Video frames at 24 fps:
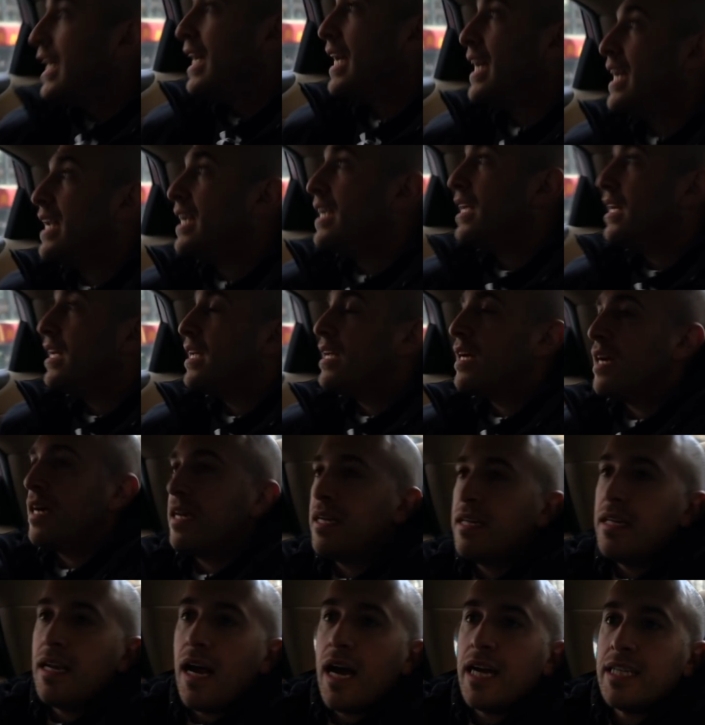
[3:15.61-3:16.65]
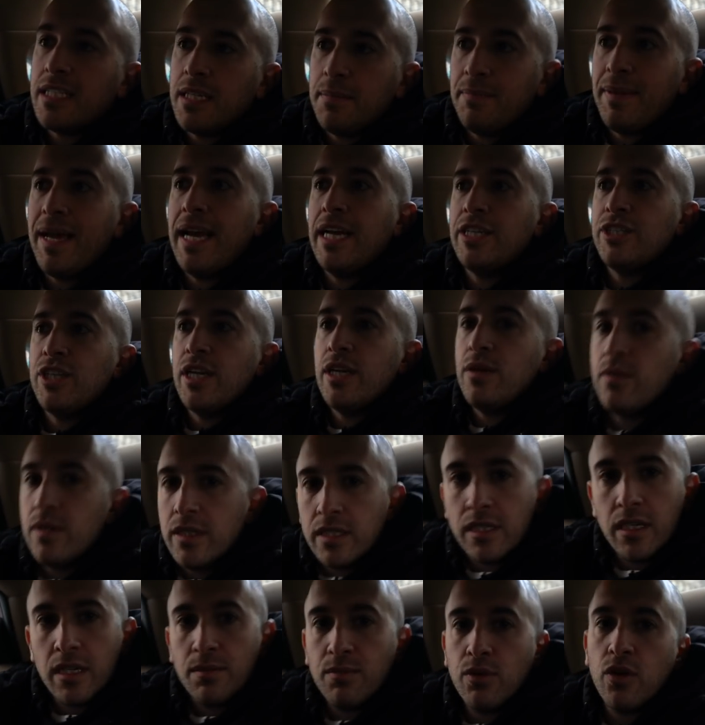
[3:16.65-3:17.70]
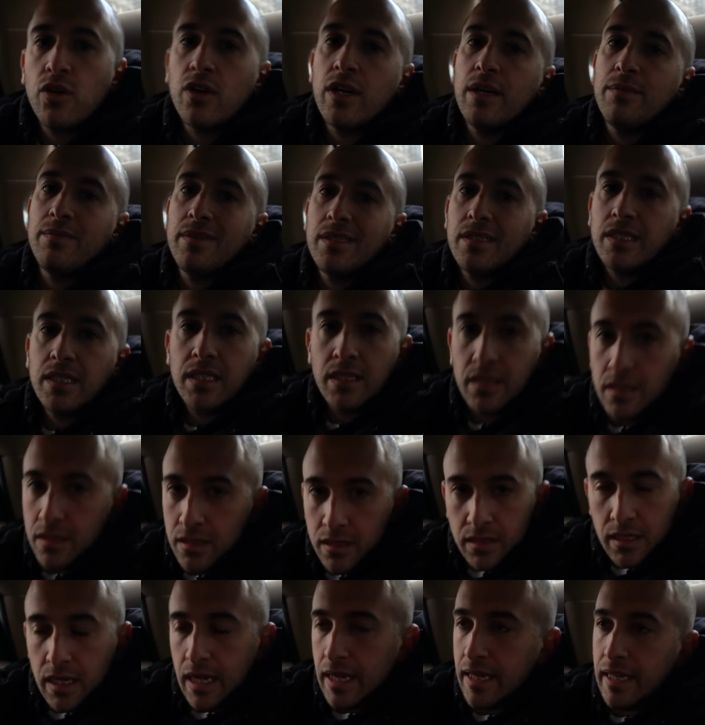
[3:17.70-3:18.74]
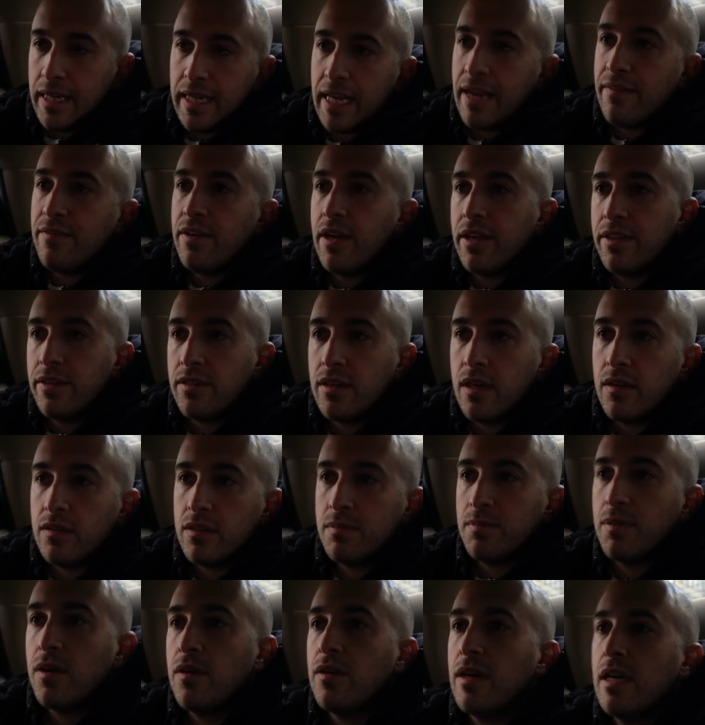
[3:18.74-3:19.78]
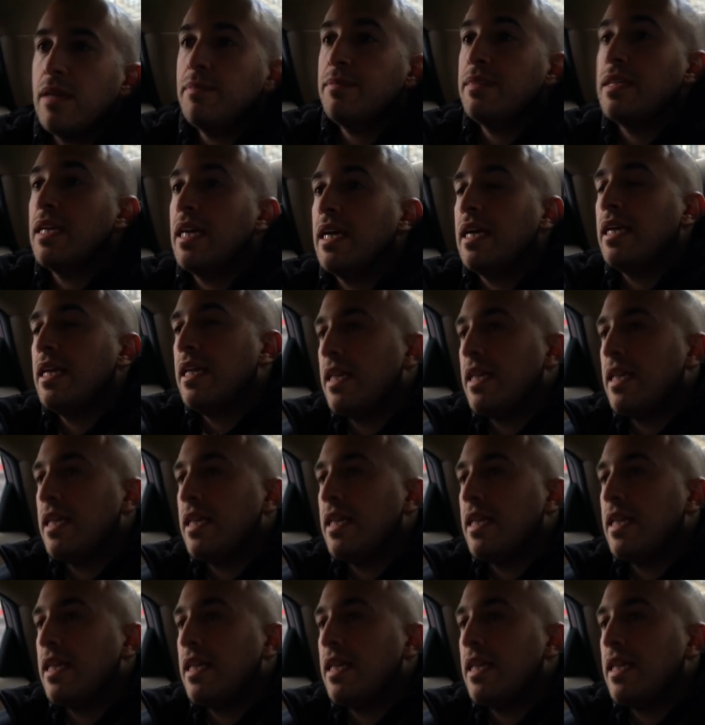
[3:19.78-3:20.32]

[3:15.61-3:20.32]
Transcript: And not to bash anyone selling programs. Listen, I like have nothing wrong with programs.